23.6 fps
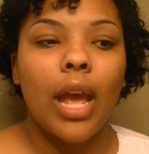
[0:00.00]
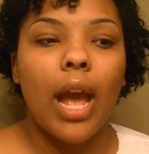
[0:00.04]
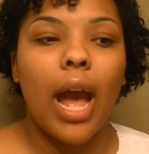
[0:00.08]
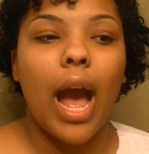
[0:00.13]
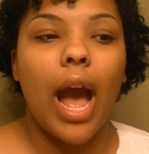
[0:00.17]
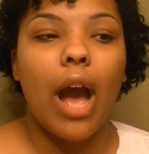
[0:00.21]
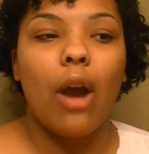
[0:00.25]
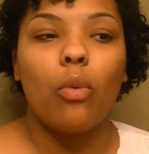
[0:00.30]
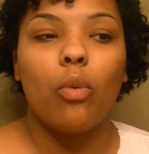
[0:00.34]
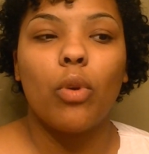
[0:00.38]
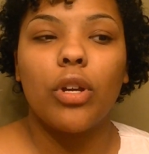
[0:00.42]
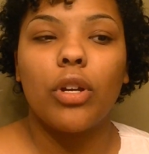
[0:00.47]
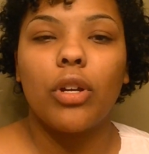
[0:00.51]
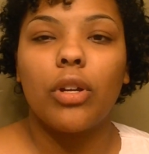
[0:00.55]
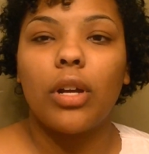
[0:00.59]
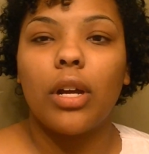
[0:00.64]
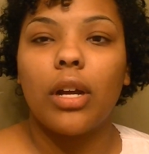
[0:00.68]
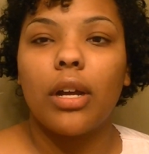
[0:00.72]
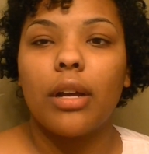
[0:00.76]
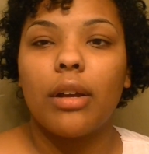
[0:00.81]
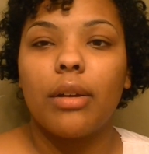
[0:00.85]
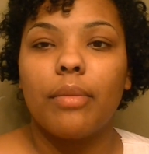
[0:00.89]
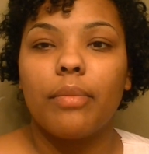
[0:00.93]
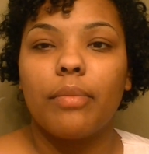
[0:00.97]
I
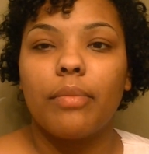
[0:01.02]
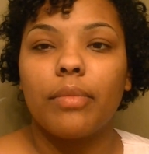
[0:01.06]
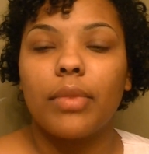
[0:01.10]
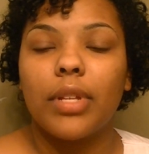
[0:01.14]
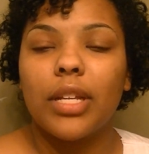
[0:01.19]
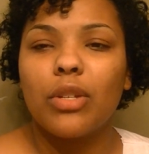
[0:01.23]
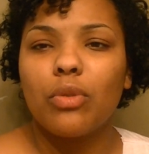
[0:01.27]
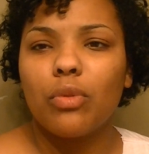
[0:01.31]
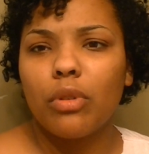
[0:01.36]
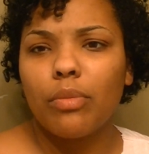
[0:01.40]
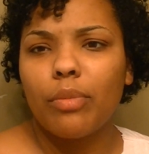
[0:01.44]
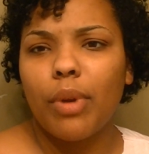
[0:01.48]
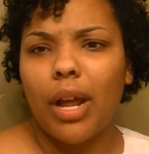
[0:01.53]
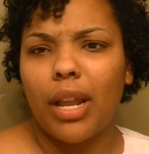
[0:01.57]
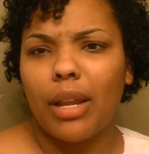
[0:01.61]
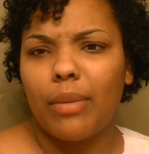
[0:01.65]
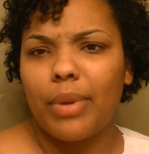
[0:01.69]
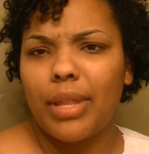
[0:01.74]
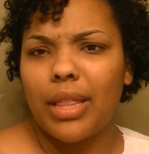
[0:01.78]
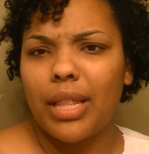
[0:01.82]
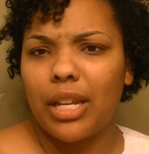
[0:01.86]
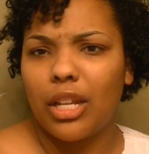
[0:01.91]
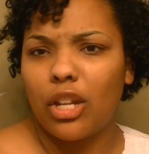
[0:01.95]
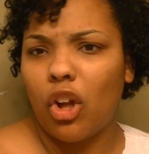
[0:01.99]
will, this one will probably
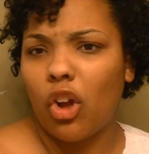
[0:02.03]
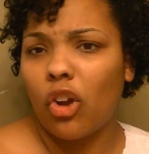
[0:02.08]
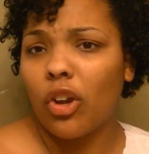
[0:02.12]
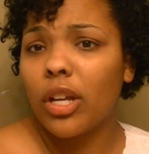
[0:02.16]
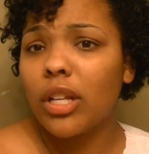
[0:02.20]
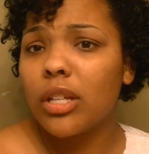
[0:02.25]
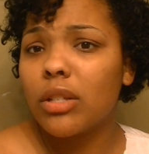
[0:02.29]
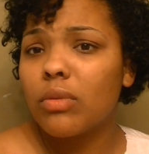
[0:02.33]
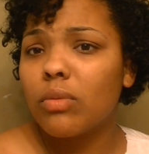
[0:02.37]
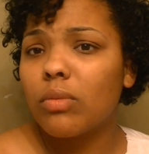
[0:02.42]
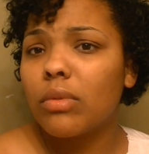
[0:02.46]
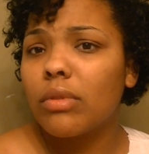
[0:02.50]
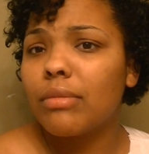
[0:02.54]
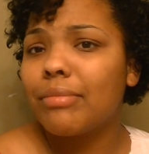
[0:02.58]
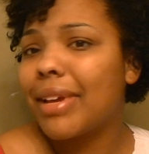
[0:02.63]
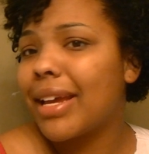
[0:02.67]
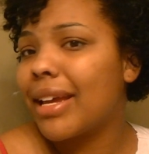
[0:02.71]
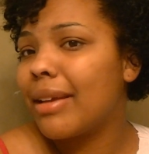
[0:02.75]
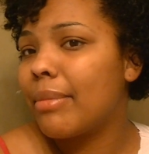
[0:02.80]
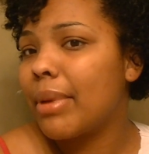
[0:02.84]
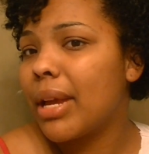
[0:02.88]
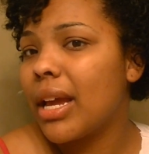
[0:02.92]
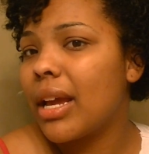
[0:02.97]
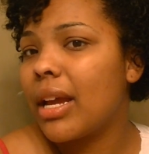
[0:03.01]
be the longest one
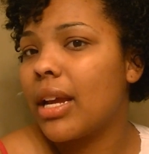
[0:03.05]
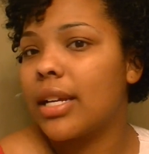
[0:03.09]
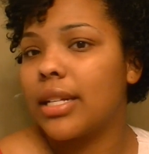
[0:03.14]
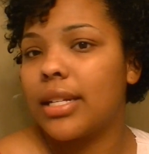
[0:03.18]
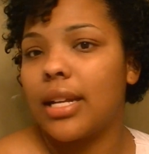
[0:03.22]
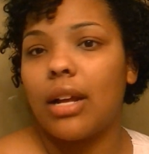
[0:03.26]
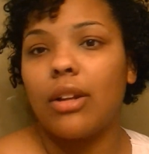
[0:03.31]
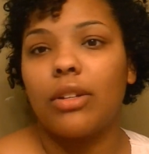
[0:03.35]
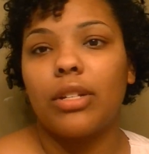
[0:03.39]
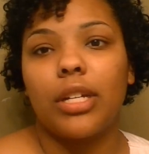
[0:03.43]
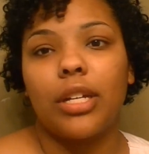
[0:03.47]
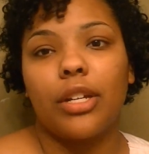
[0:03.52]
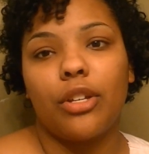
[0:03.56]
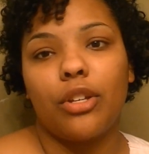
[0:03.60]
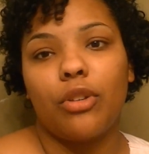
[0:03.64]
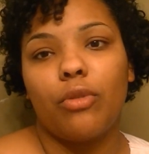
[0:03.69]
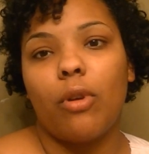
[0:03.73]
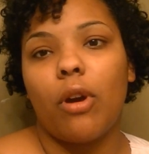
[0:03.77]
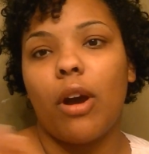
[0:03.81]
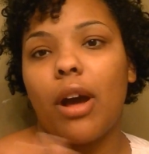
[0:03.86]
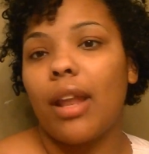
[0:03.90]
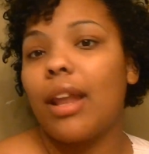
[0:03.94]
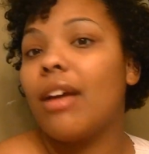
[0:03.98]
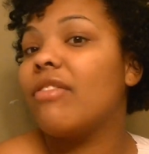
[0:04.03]
maybe, because I'll tell you
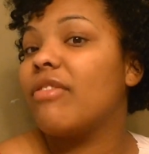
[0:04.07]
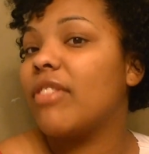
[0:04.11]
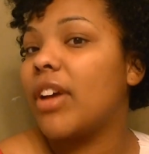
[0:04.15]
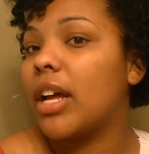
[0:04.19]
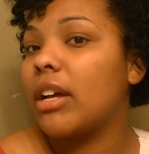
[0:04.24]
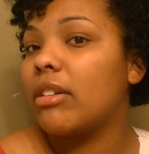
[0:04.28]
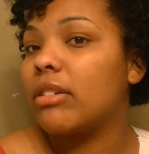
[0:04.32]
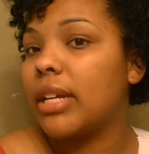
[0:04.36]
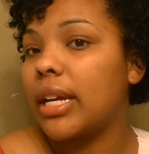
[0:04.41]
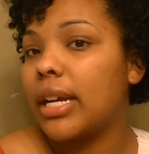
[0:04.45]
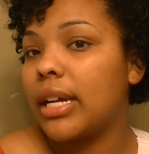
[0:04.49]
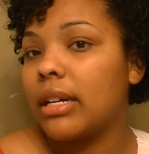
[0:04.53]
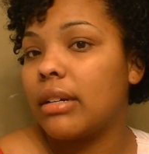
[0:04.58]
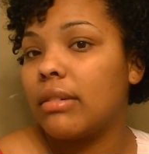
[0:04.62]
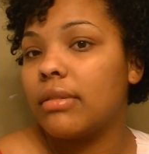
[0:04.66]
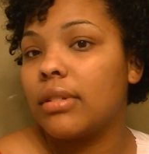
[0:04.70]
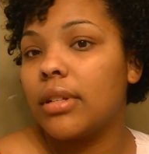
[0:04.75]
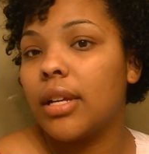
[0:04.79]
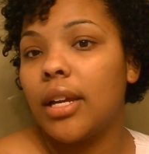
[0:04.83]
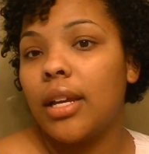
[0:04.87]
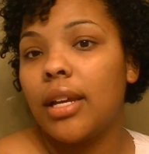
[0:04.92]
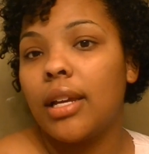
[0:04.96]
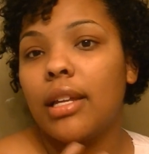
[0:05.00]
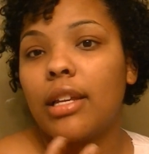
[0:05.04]
all I found out,
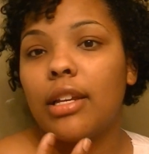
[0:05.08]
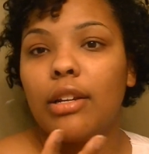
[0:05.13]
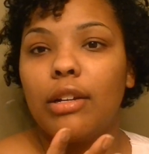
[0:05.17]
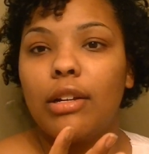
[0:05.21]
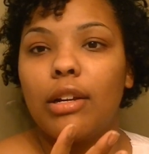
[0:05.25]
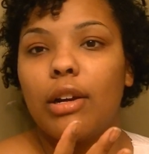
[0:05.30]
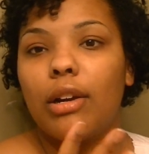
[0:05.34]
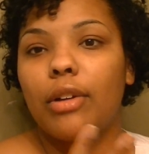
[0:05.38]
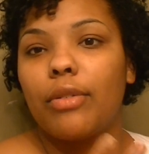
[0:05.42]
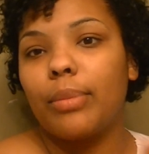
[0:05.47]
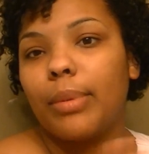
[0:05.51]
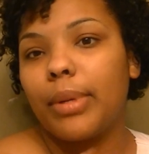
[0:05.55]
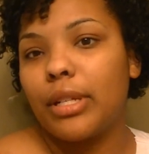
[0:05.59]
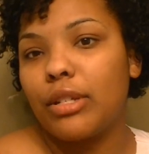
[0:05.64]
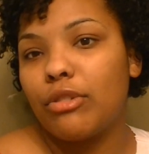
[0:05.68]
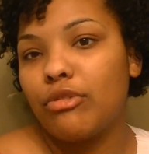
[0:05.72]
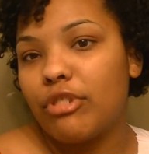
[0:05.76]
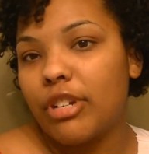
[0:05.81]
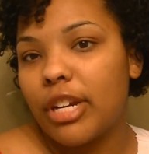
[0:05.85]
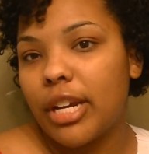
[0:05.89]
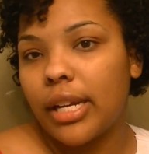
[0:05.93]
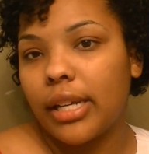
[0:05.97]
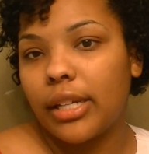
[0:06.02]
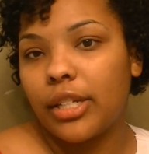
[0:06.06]
you know, everybody's
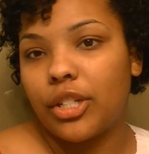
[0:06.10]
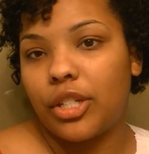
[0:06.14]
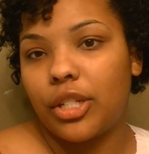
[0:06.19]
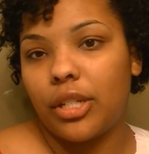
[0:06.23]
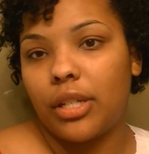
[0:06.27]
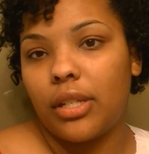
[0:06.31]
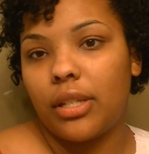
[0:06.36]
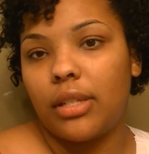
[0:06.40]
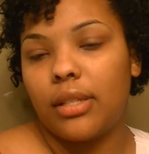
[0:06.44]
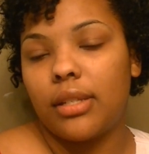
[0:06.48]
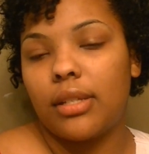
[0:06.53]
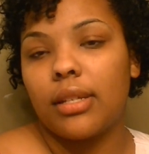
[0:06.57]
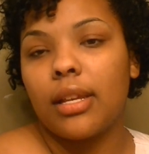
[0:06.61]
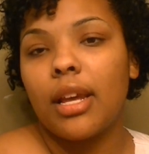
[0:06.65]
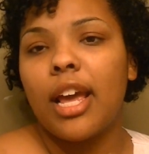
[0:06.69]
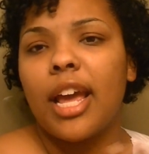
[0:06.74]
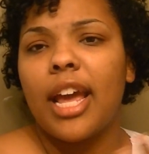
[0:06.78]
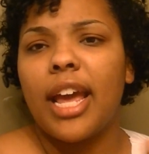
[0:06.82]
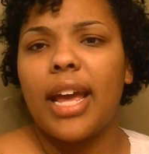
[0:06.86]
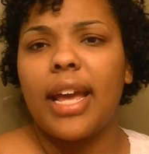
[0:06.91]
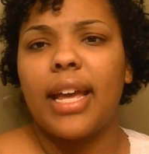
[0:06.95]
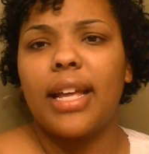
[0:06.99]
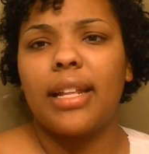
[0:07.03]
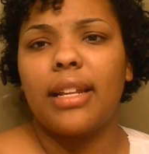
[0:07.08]
reactions
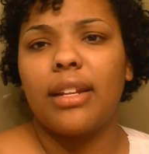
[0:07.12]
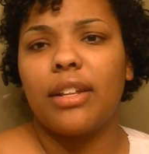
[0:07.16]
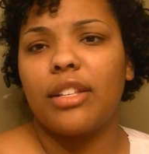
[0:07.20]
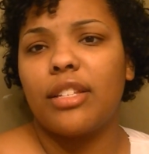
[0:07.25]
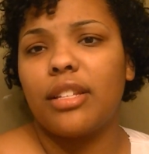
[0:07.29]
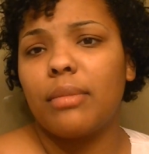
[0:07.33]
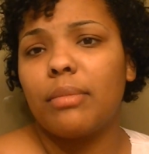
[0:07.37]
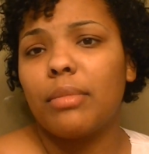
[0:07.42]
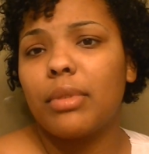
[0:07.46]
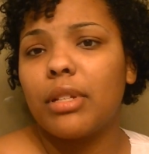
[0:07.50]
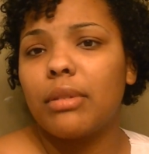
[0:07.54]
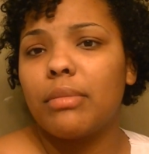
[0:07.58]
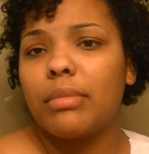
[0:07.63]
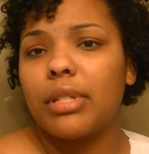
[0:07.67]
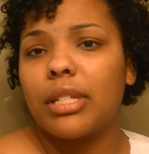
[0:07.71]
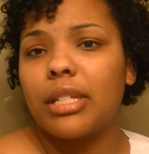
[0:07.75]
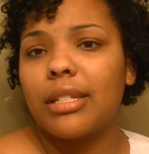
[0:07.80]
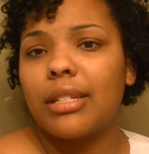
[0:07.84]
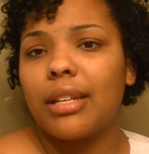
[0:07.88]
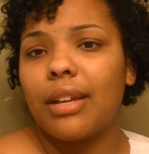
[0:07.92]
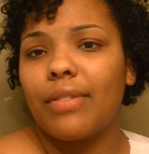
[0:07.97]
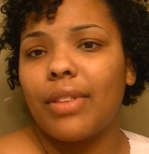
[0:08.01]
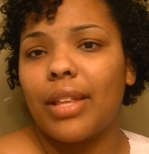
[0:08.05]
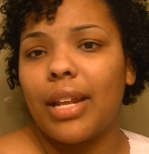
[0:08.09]
and the symptoms and
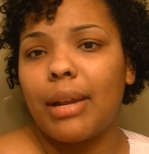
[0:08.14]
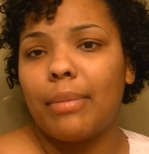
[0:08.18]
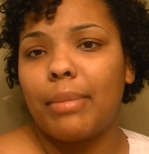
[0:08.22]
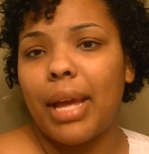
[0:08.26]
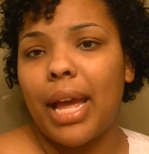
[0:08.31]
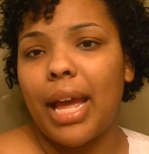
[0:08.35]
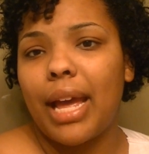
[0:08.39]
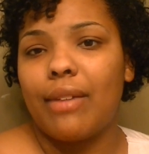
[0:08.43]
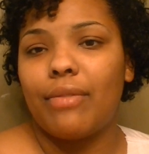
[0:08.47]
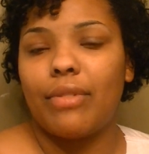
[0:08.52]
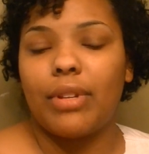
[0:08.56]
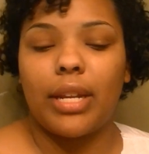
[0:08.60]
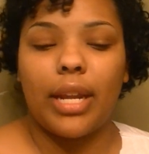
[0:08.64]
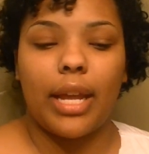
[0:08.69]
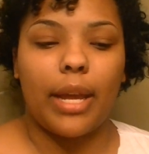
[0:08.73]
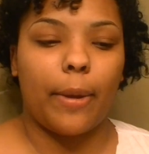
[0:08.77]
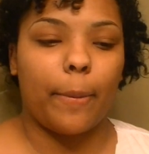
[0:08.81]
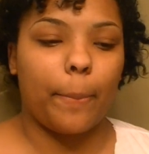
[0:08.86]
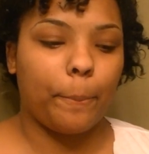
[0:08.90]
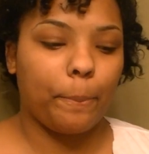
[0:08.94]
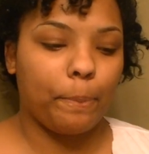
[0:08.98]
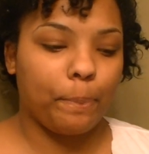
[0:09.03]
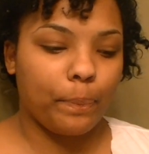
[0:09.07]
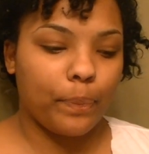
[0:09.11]
stuff that I'm having now.
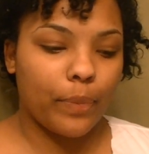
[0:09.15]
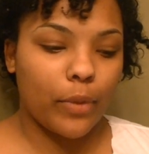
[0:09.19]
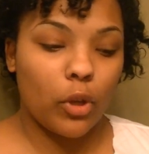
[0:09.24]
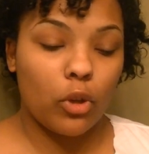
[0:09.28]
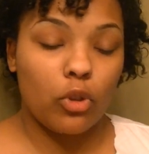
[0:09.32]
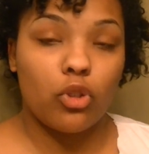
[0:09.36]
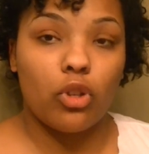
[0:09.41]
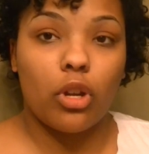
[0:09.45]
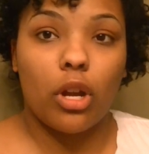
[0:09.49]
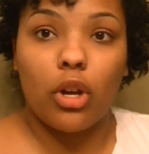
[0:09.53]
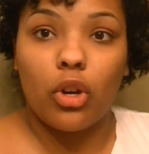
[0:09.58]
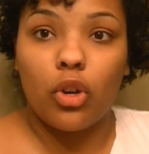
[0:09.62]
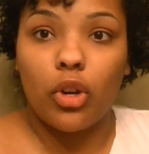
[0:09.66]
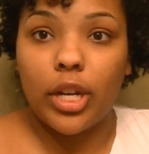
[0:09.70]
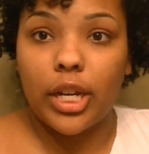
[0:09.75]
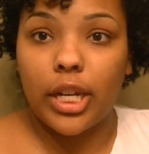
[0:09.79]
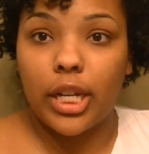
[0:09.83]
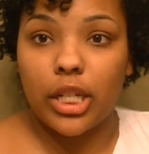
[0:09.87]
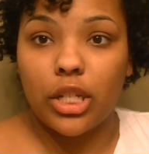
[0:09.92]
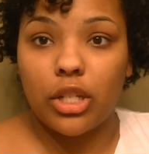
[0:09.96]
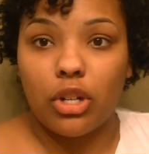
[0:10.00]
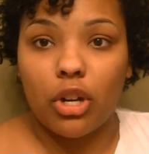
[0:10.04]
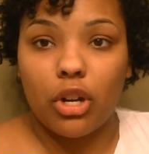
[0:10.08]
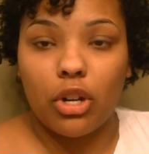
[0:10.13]
So I'll go ahead and
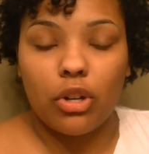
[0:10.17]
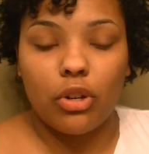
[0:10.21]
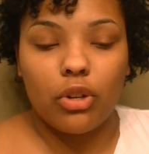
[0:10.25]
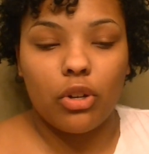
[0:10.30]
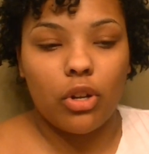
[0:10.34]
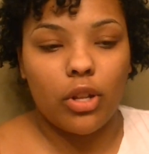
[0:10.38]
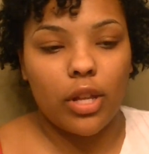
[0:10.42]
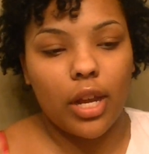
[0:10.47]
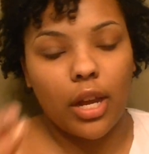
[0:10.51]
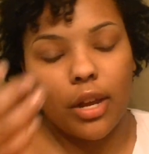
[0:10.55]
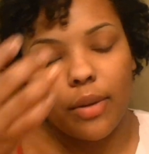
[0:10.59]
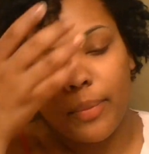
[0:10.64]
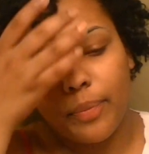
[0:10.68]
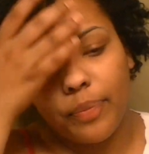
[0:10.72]
get started on all that.